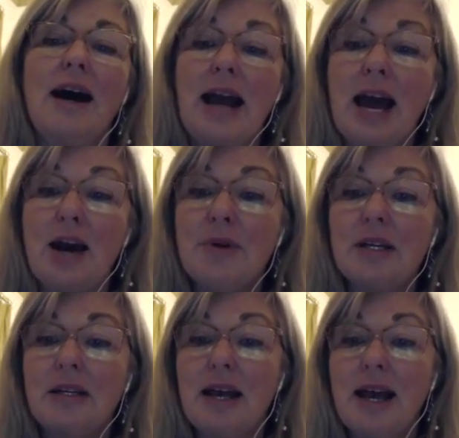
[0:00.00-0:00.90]
and how
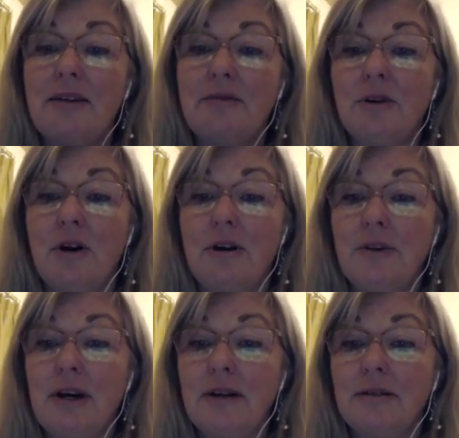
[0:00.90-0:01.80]
much they have to offer.